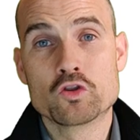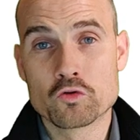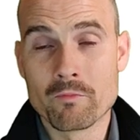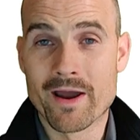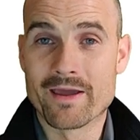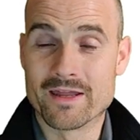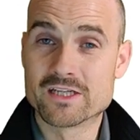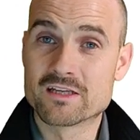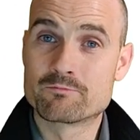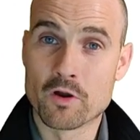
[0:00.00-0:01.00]
to my
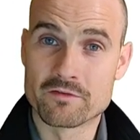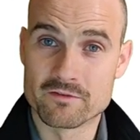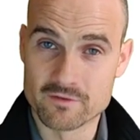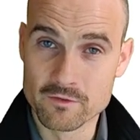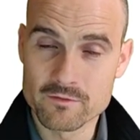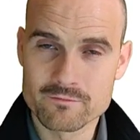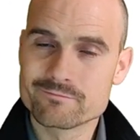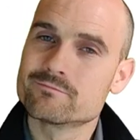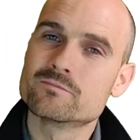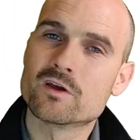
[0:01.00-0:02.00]
Nginx Plus instance.
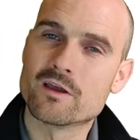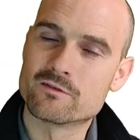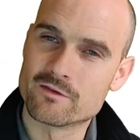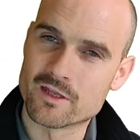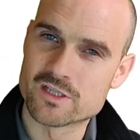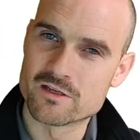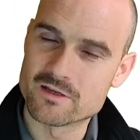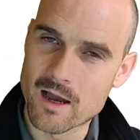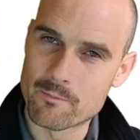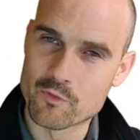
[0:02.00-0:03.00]
It's an Nginx
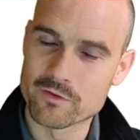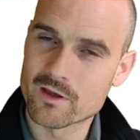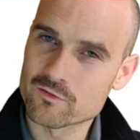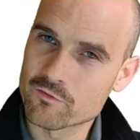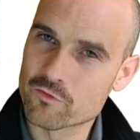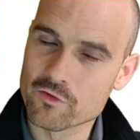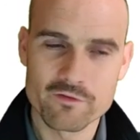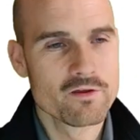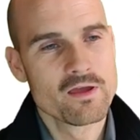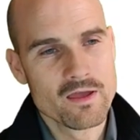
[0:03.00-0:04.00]
app protect, of
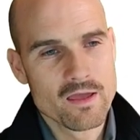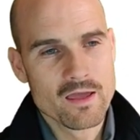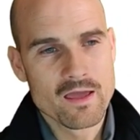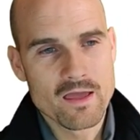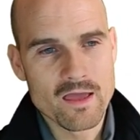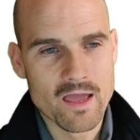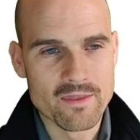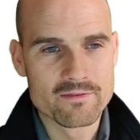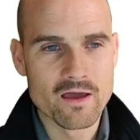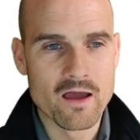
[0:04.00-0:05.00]
course,
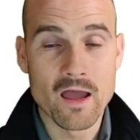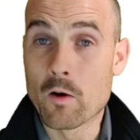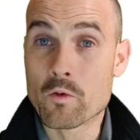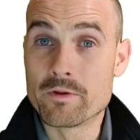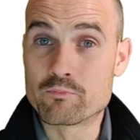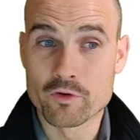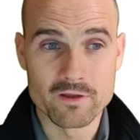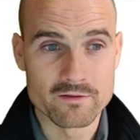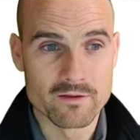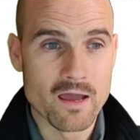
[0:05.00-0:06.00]
and uh, I will be
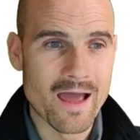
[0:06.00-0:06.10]
protected.